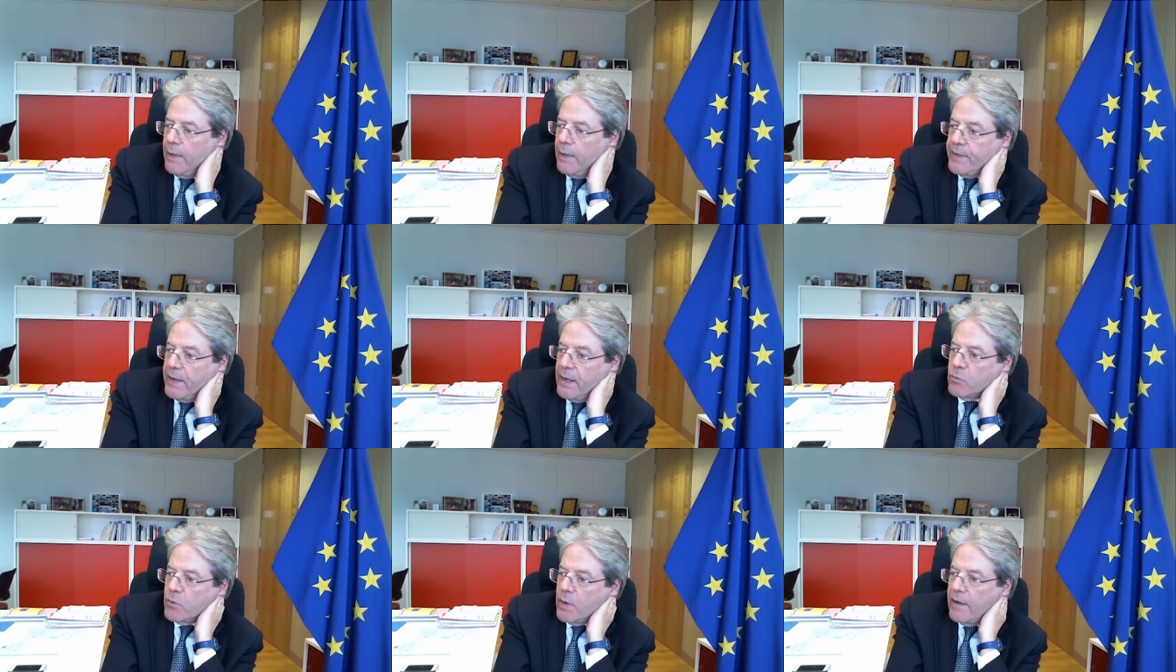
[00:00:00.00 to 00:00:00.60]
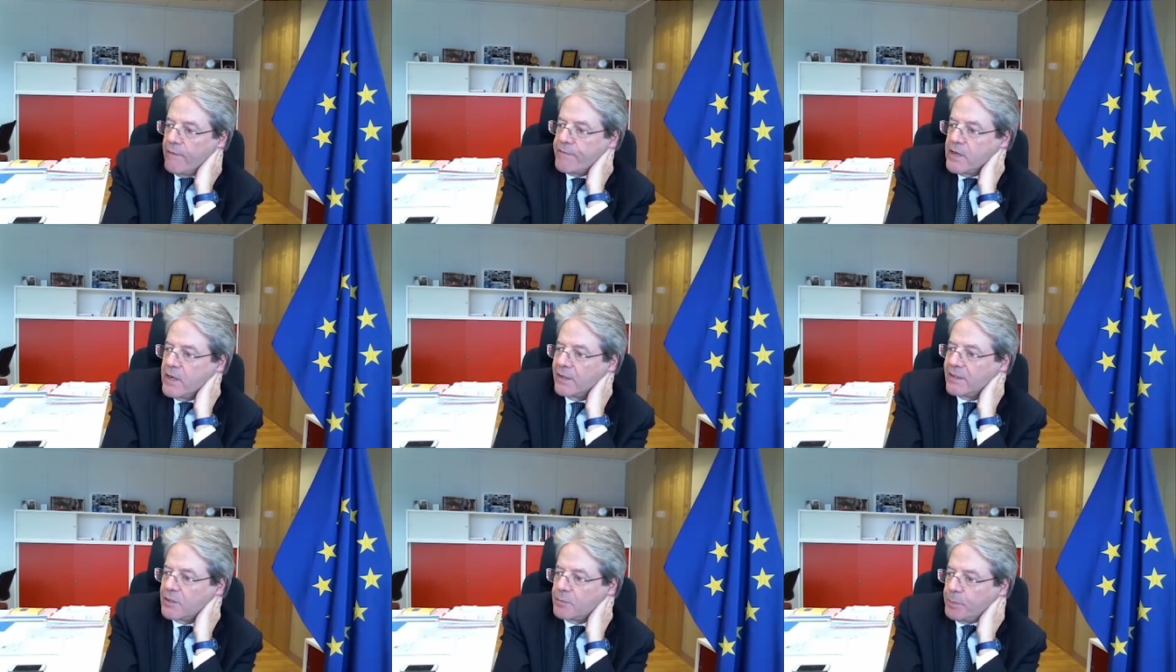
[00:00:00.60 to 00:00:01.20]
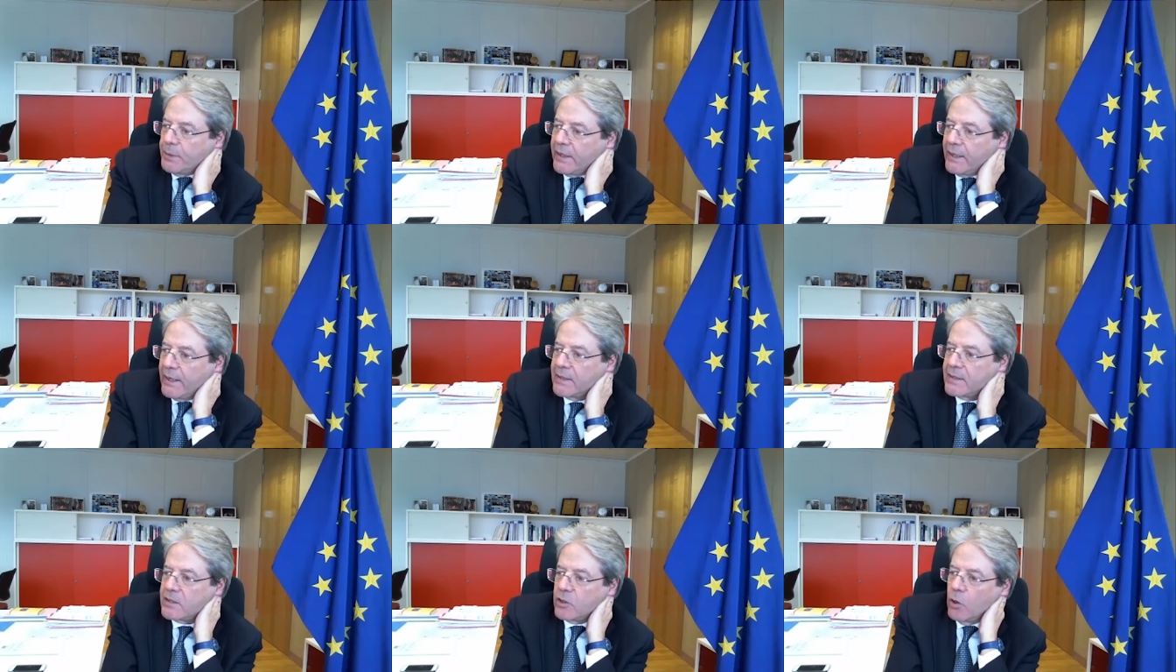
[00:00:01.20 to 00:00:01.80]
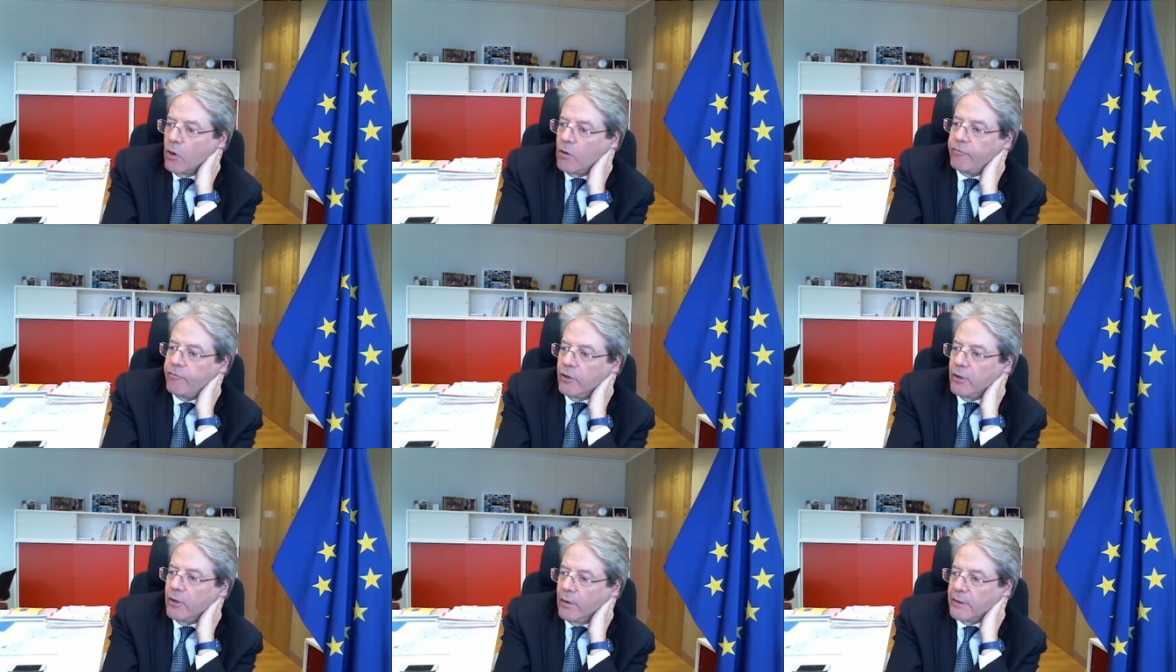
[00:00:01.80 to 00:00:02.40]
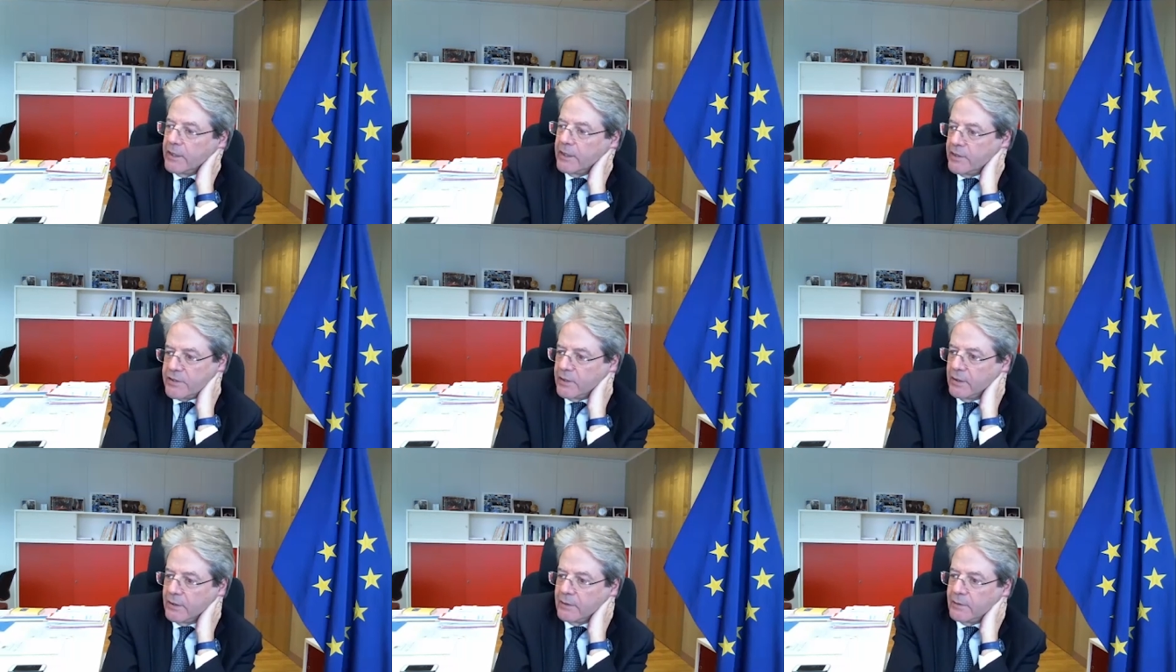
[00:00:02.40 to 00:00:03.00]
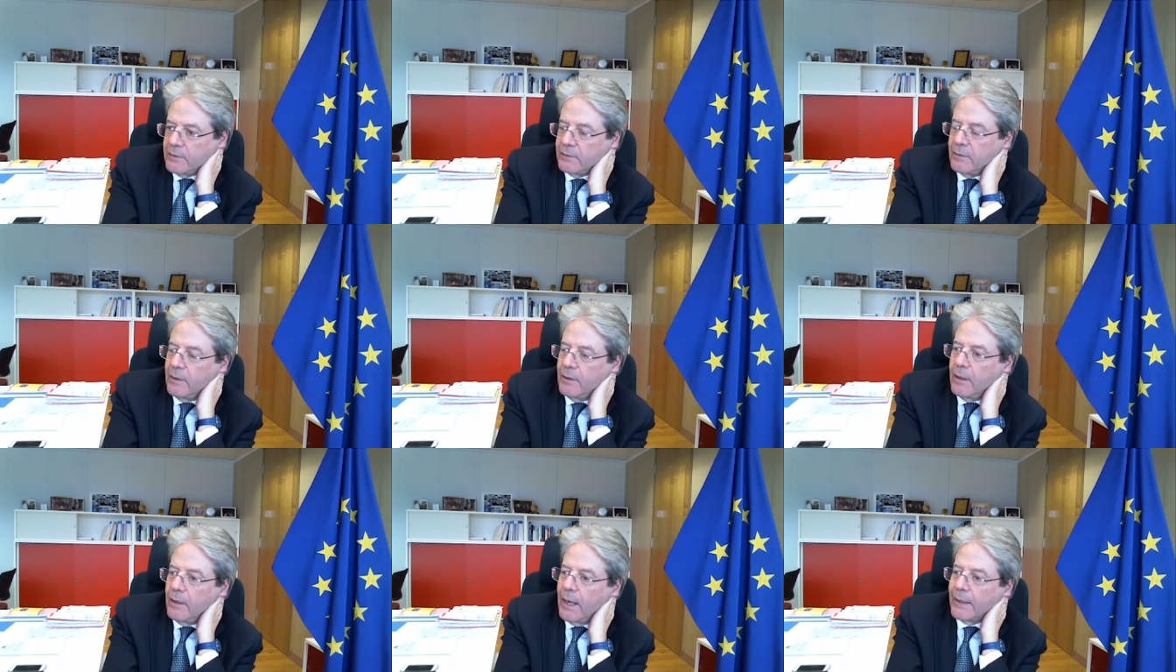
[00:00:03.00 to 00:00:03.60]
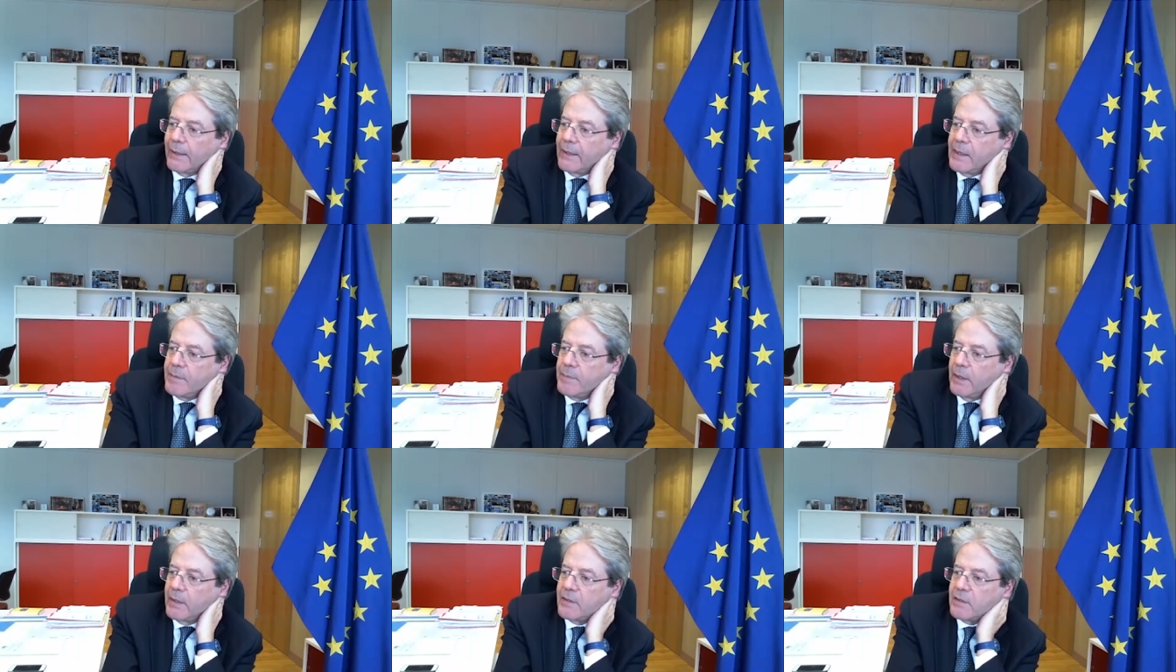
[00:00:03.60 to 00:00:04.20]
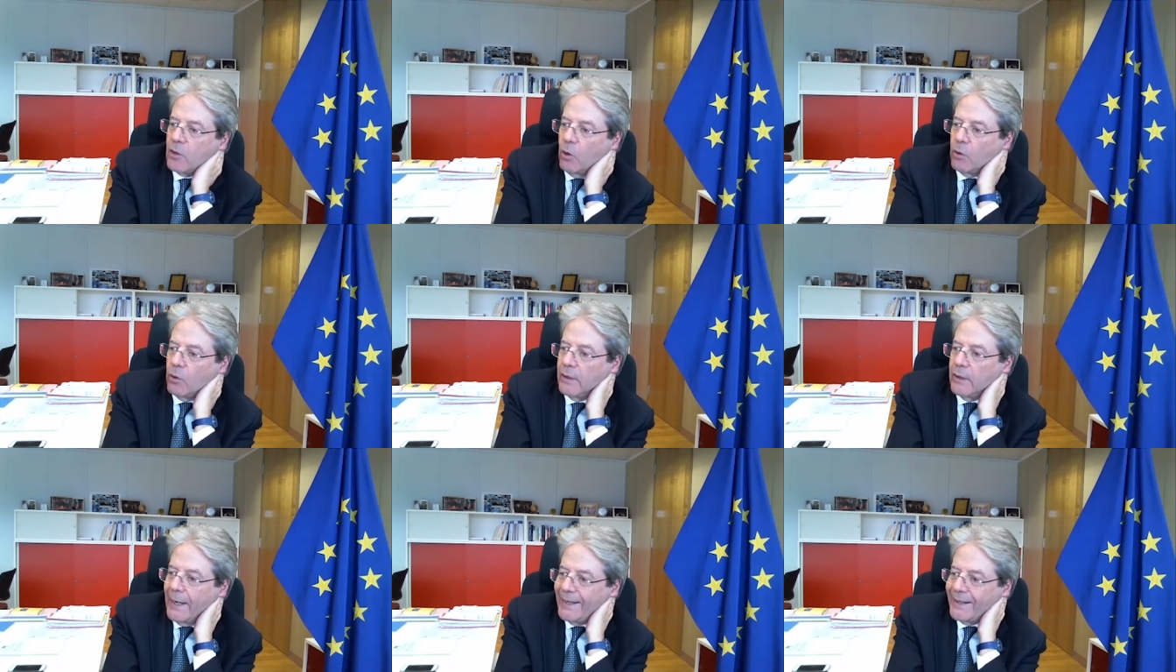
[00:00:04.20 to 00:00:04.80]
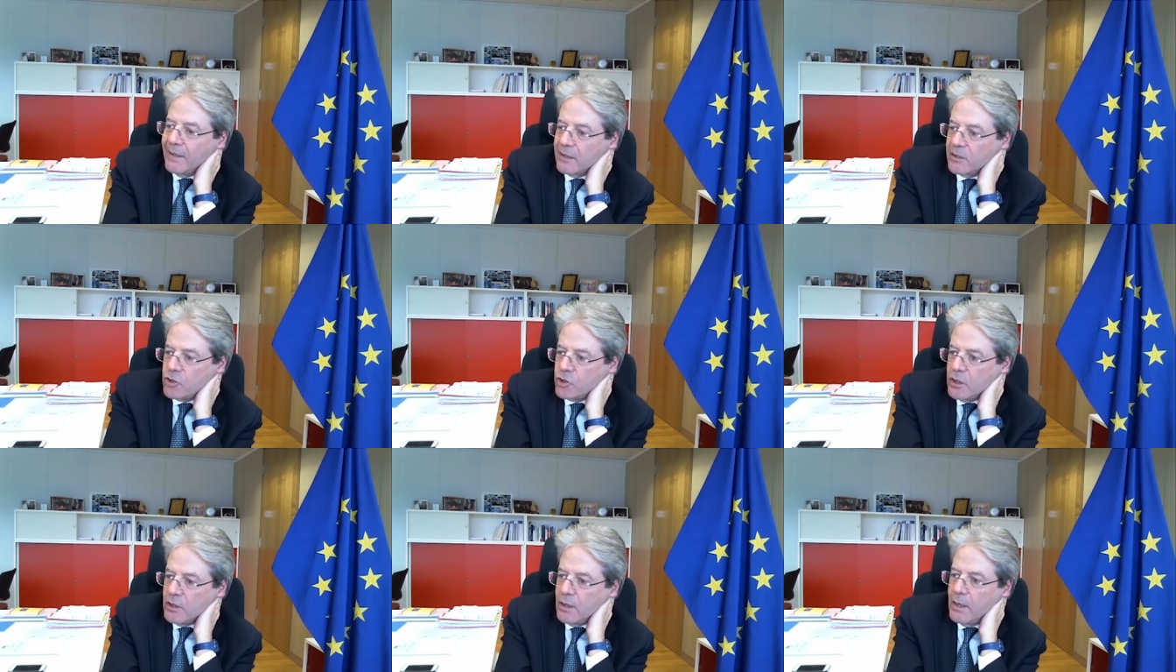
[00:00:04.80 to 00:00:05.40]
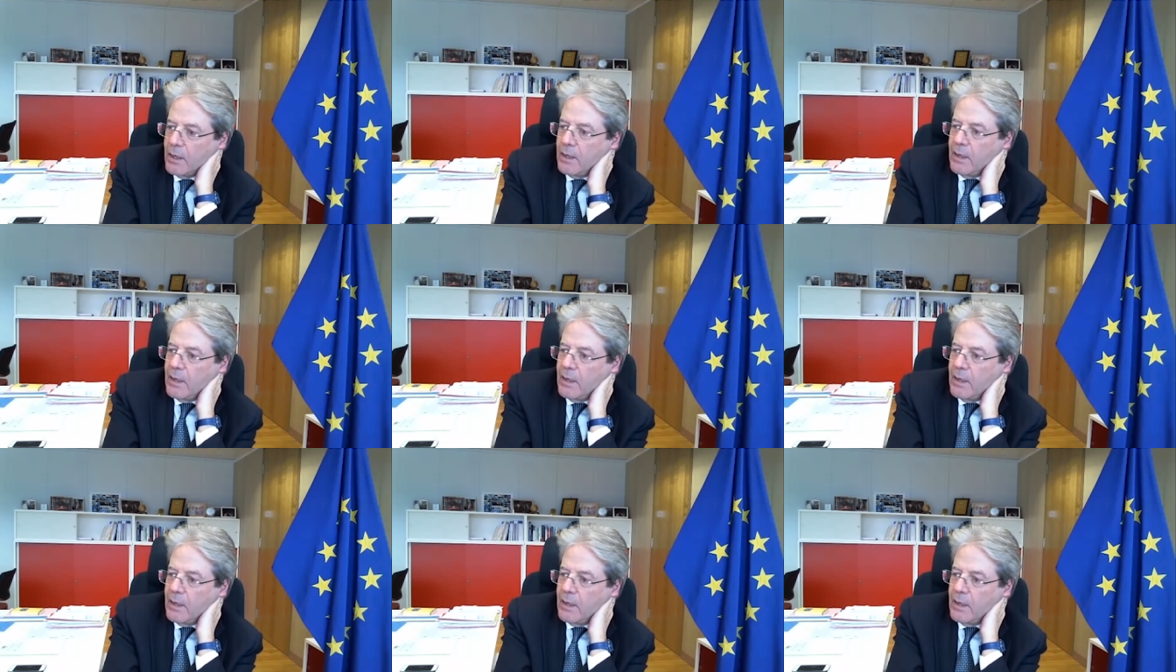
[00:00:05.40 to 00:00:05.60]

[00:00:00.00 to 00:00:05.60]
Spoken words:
And then we have the experience of recent agreements on energy